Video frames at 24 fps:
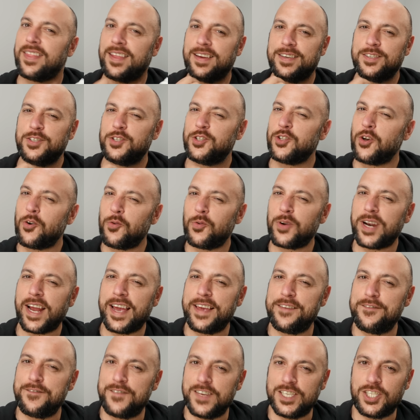it's not what I
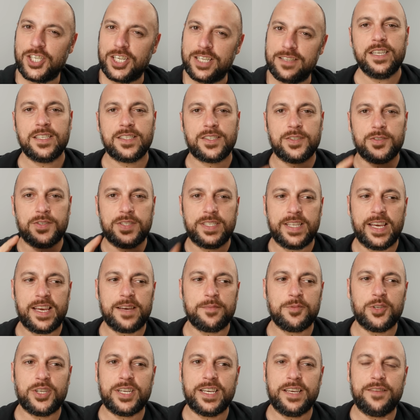envisioned. So today
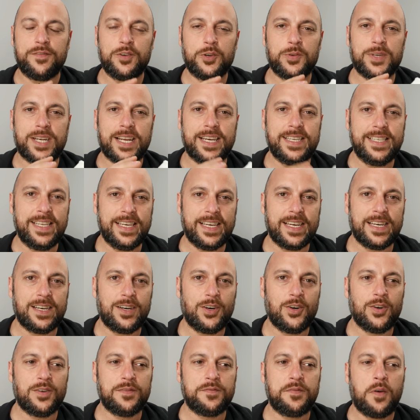I'm going to give you an idea
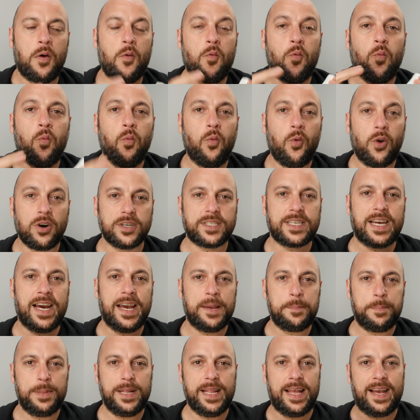of what
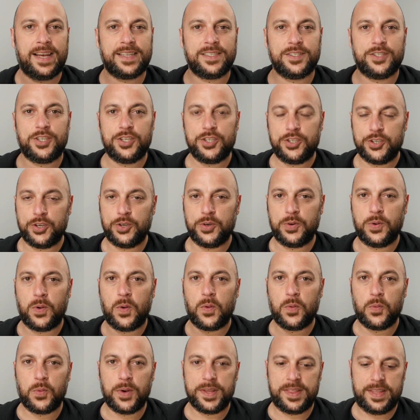I plan to do
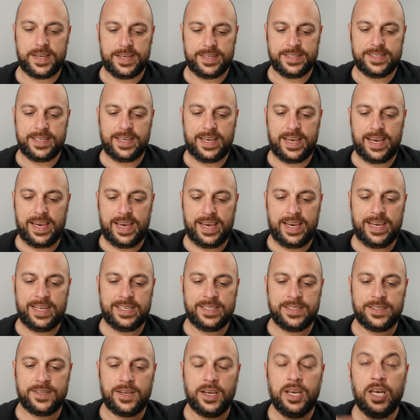with it.
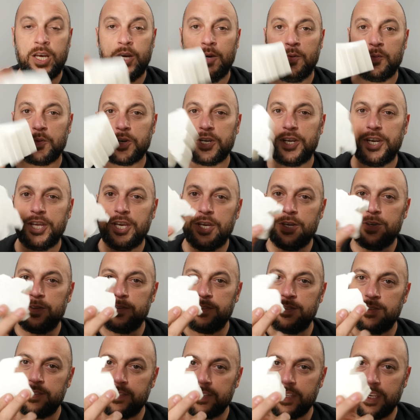And we're going to
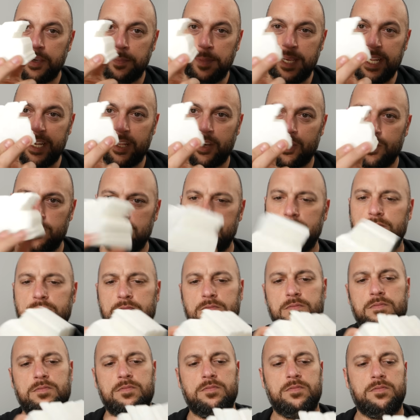use Comino.
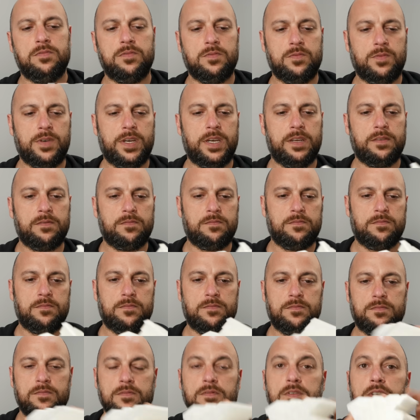Wait.
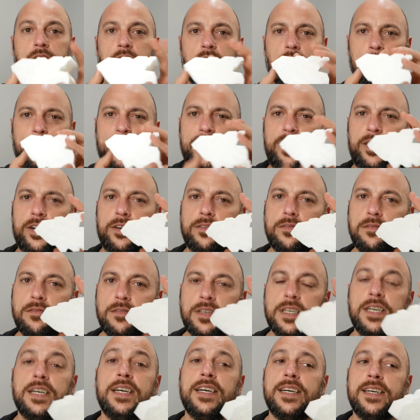Comino
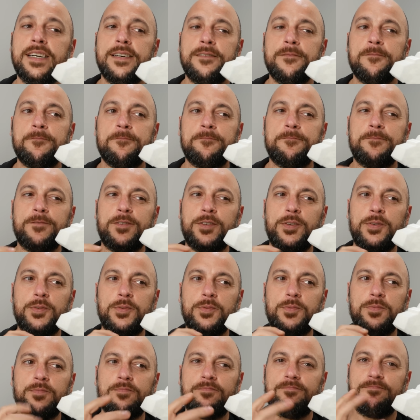
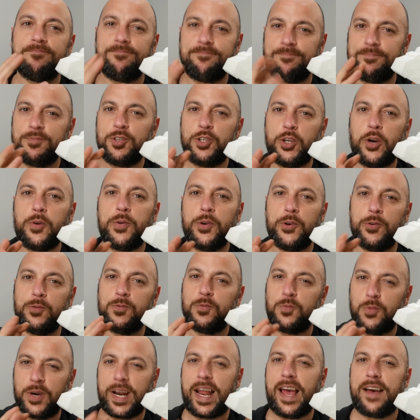to show you
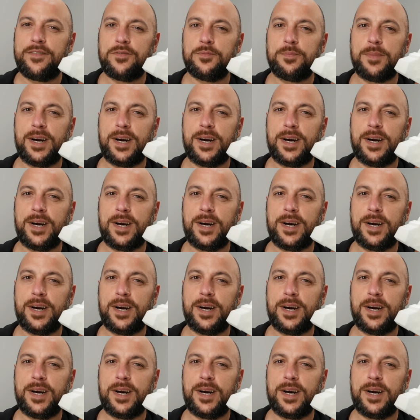what I have in